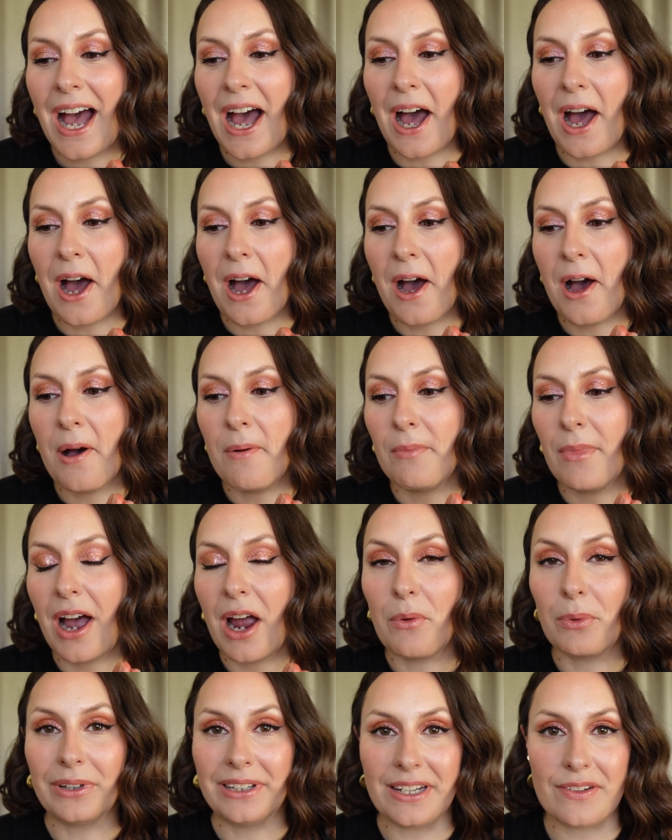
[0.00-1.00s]

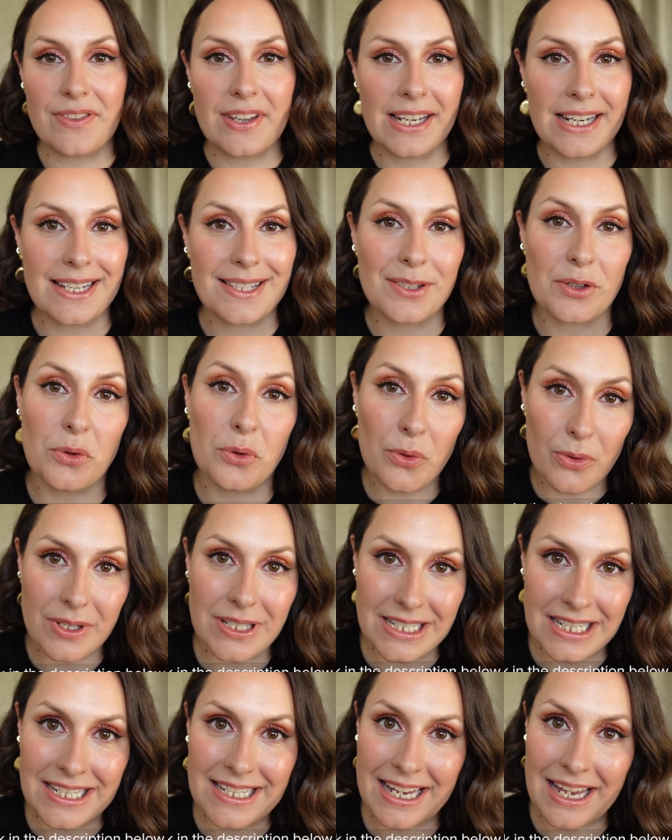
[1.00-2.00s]
I will leave the links to all the
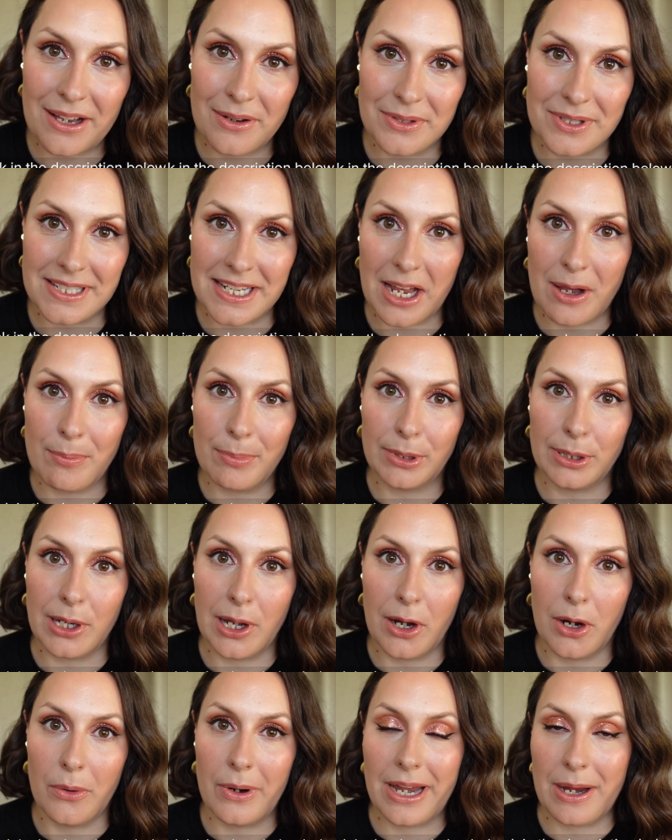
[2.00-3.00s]
details down
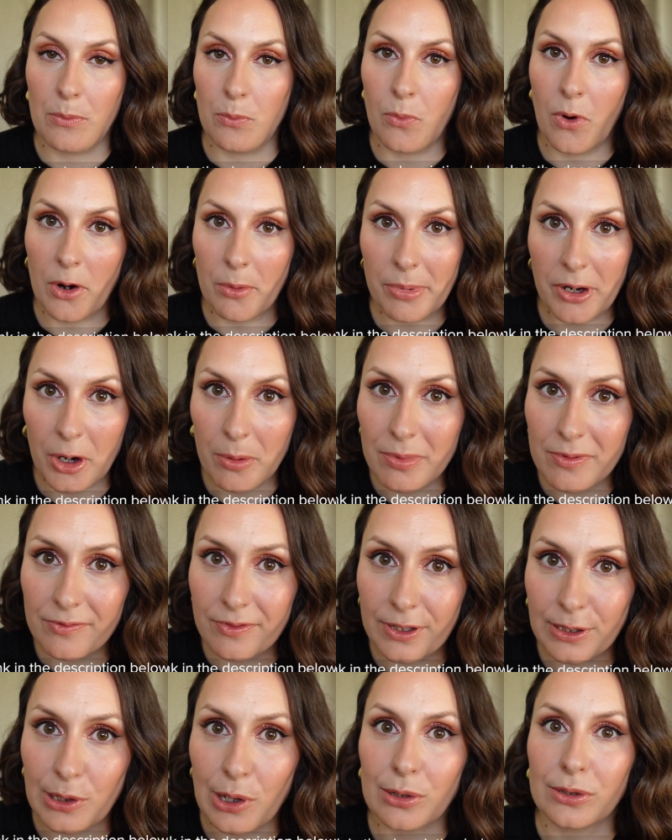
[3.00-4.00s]
below. It won't be open
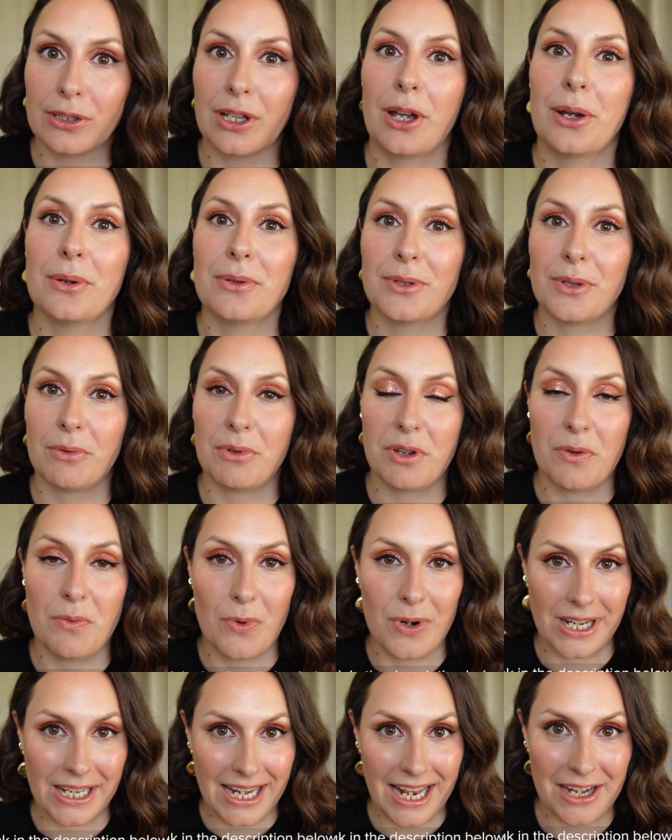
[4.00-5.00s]
for long though, so you
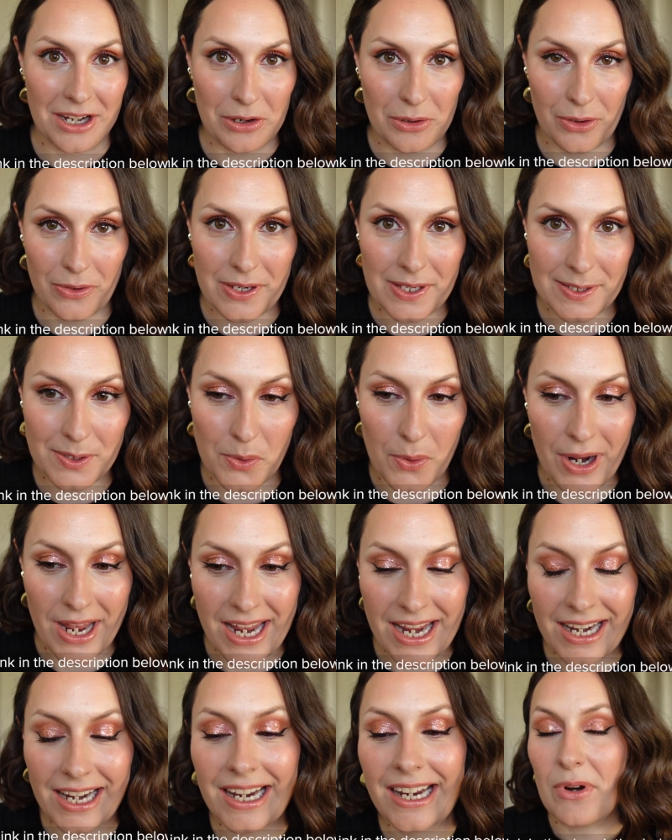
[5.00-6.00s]
wanna get in on this
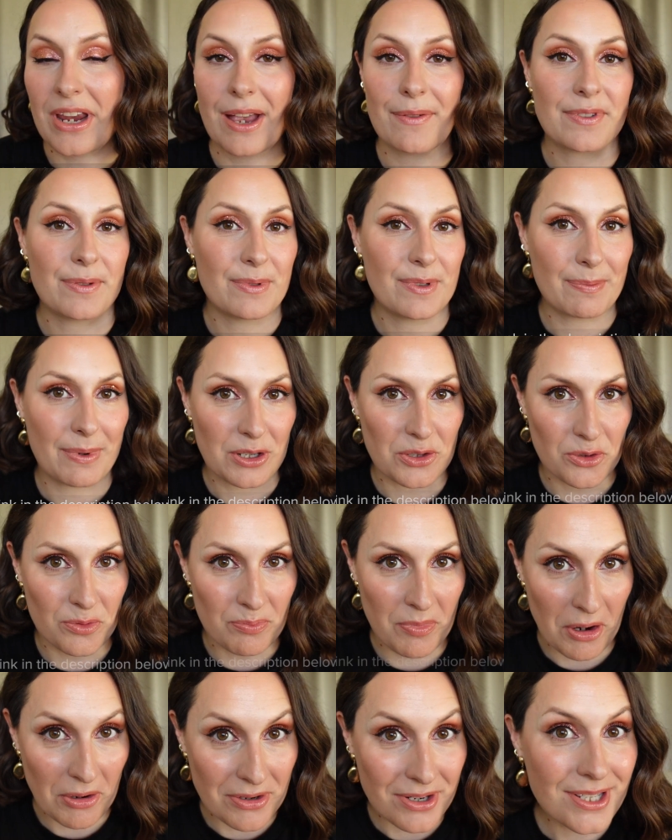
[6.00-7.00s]
quick. We have some special
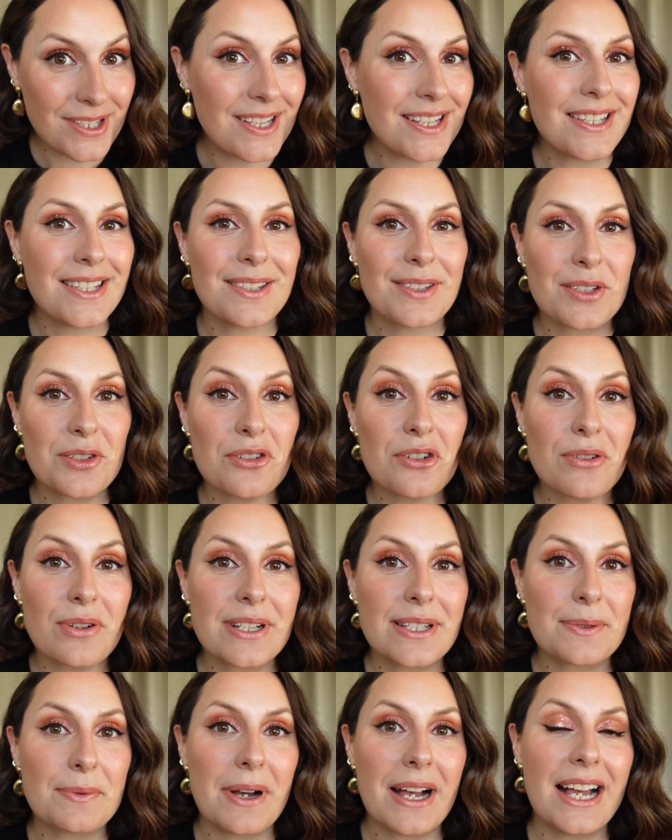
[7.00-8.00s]
bonuses in store
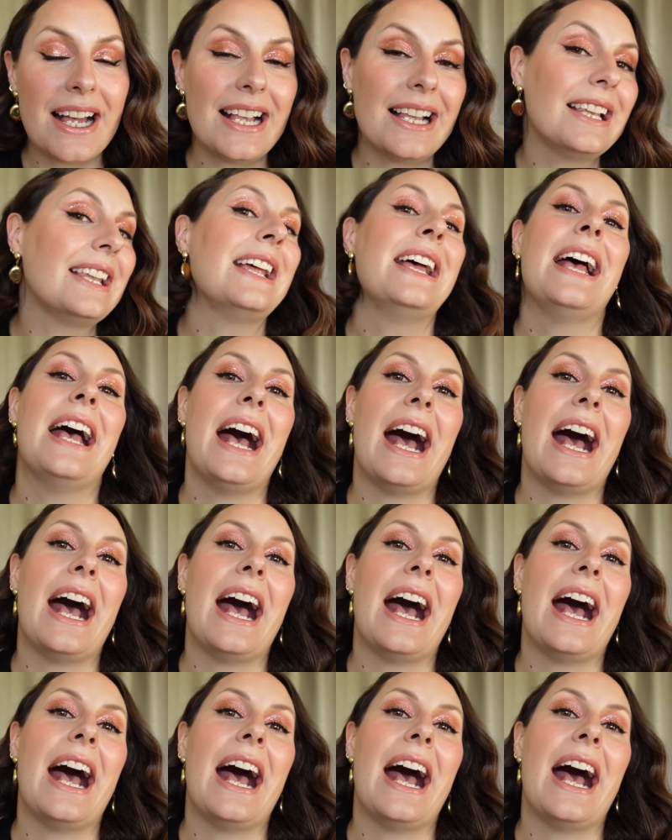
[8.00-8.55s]
as well.